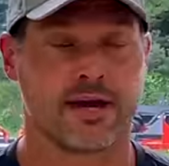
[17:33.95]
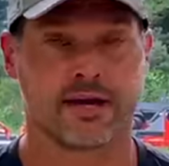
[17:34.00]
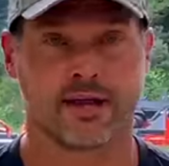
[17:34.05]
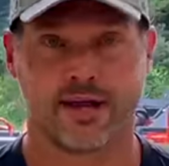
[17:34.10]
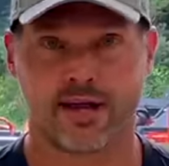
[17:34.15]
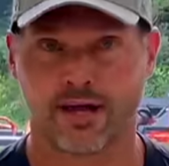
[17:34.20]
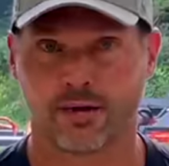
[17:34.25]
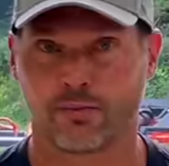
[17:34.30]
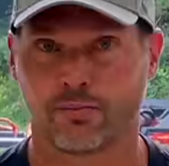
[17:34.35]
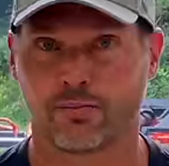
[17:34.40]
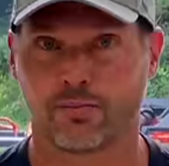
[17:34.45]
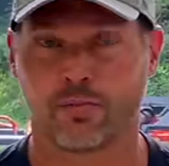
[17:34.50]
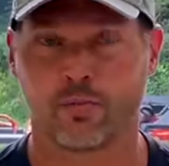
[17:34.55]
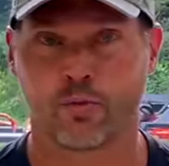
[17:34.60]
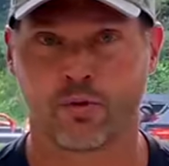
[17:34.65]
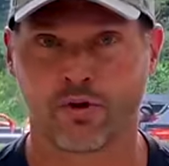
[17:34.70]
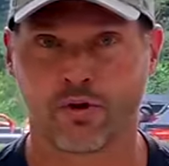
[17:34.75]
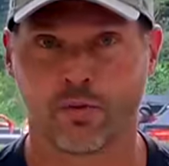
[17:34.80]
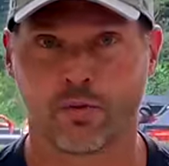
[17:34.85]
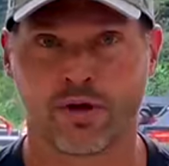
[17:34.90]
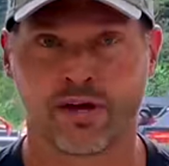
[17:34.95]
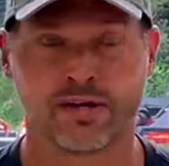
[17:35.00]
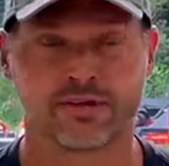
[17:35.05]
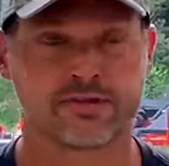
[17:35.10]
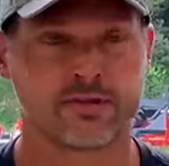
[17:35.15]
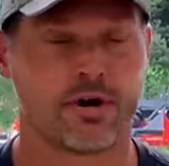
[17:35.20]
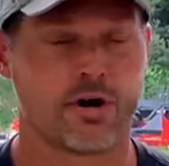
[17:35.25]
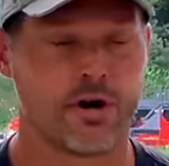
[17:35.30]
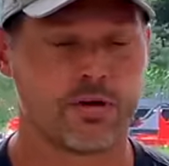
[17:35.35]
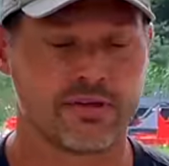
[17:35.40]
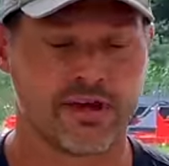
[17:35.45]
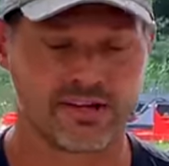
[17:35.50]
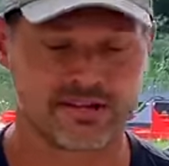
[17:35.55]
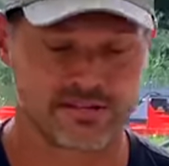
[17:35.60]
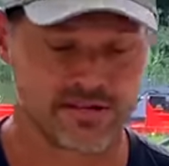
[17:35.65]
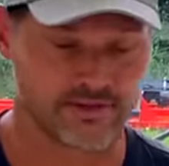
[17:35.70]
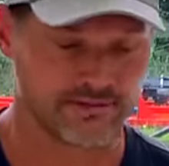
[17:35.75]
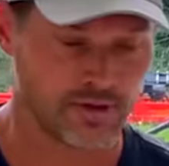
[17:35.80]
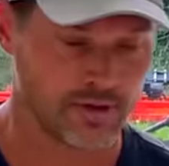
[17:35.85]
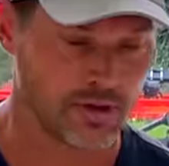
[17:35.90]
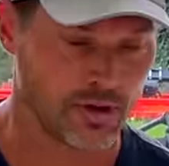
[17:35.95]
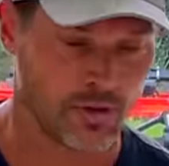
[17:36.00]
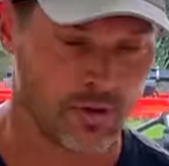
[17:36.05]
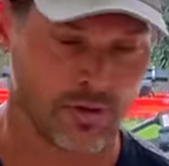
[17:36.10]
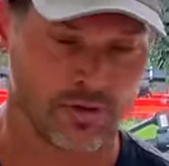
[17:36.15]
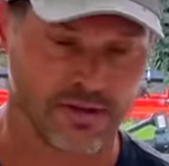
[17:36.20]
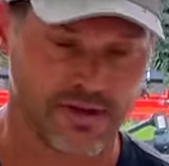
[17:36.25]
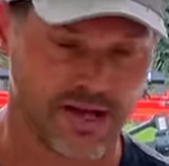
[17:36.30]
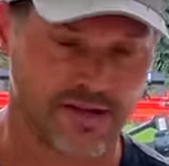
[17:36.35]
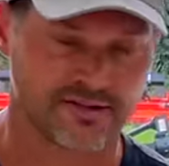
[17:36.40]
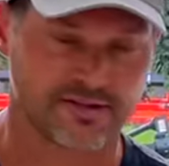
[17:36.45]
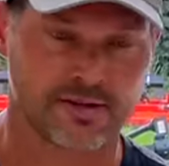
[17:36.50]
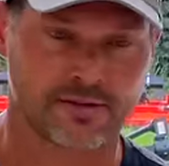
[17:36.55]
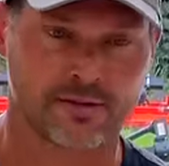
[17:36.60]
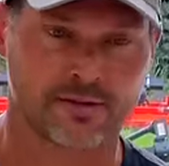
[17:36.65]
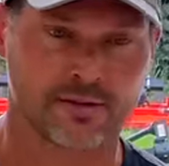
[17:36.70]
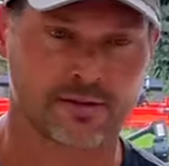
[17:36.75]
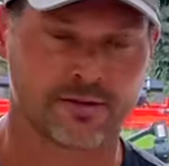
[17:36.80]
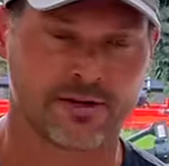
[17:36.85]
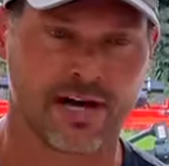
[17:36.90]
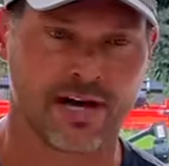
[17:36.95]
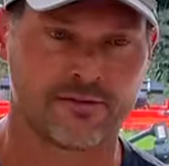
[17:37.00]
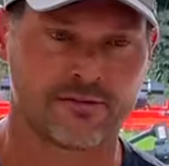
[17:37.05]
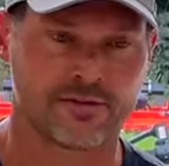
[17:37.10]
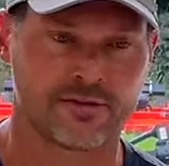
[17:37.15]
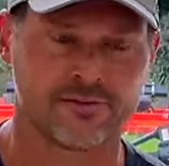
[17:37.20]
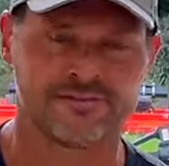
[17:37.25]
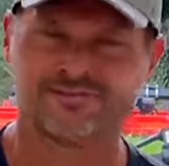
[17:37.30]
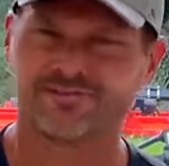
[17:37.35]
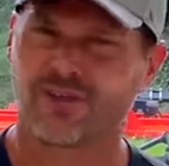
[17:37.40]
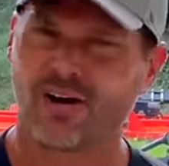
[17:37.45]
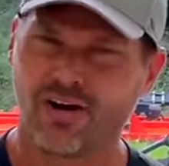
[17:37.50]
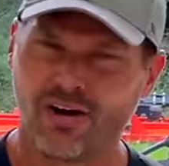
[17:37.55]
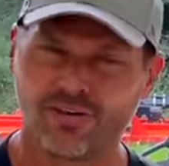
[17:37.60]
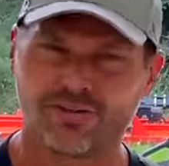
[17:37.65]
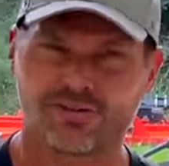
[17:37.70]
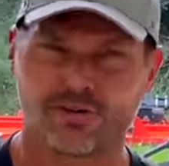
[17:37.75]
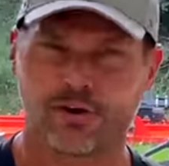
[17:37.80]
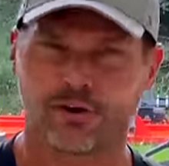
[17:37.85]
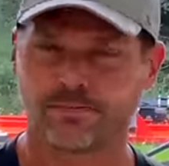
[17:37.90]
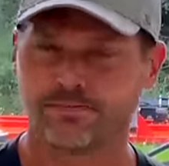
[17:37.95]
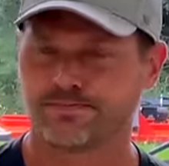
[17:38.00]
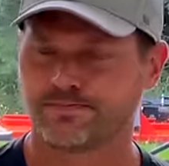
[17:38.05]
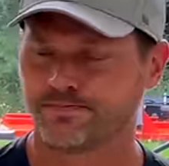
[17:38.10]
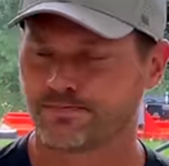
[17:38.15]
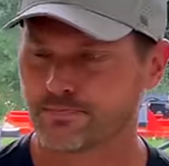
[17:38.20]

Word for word: to add wheel weights, all that stuff to lower that center of gravity. Also,